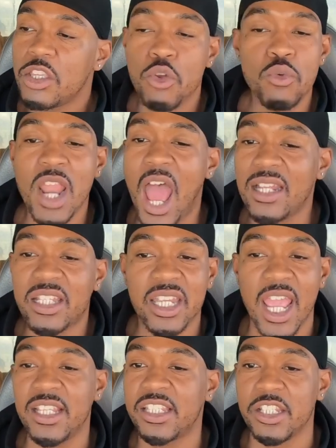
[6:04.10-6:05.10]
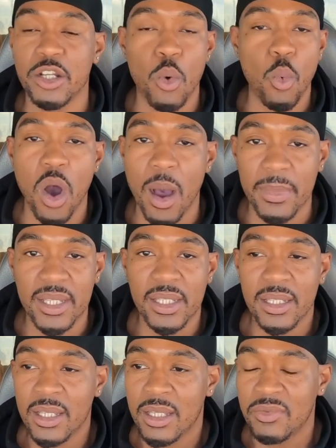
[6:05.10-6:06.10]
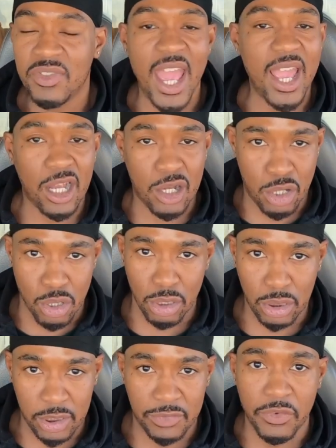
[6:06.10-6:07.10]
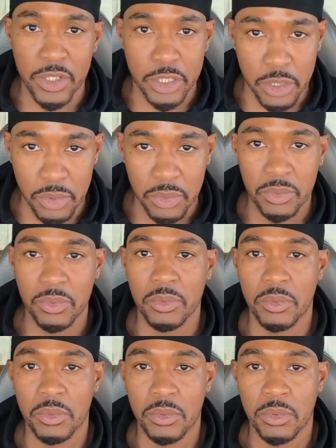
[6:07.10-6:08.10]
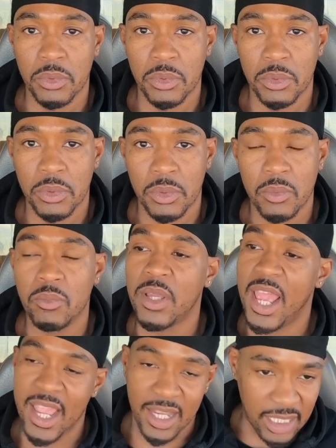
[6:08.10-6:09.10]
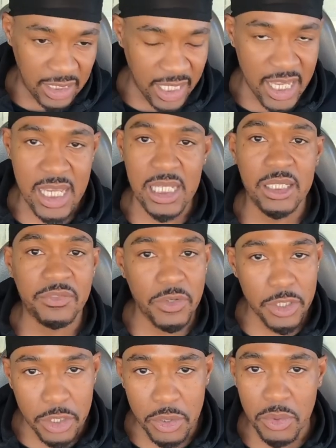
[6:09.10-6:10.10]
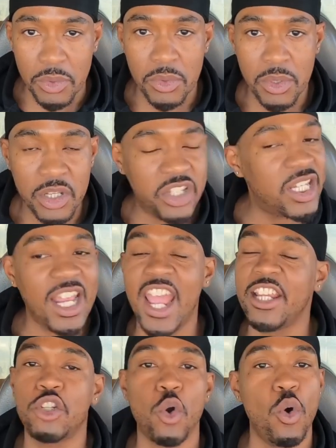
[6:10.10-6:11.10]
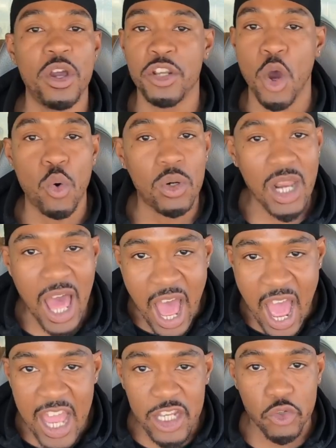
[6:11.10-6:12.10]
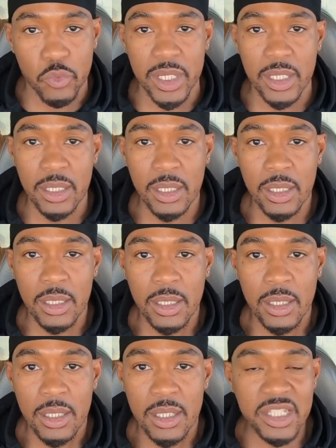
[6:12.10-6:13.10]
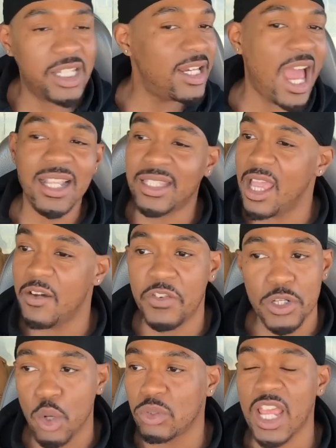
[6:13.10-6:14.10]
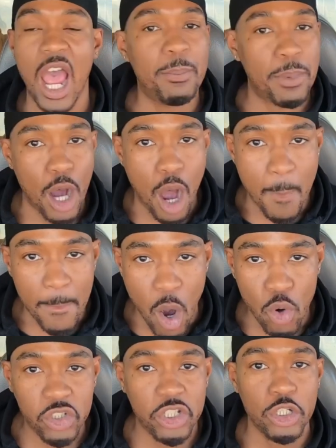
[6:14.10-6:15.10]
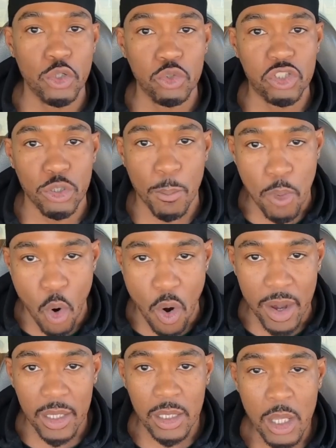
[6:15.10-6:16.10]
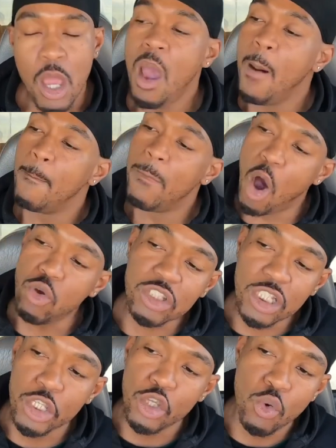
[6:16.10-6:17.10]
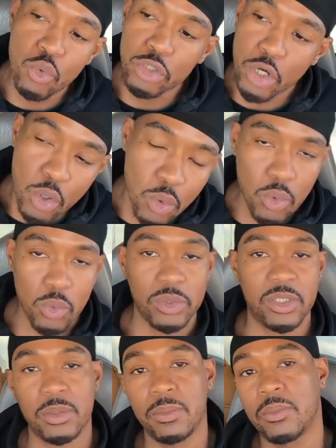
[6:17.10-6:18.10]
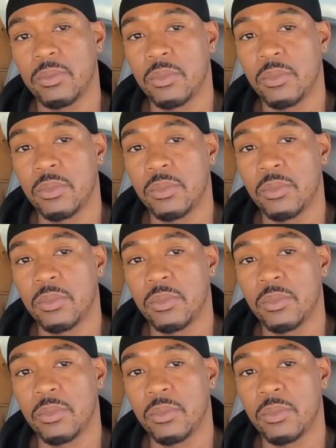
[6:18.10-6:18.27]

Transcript: You're not chasing a woman that cooks for you and cleans for you. She ain't doing no laundry. She not there for no type of emotional support. Most of you dudes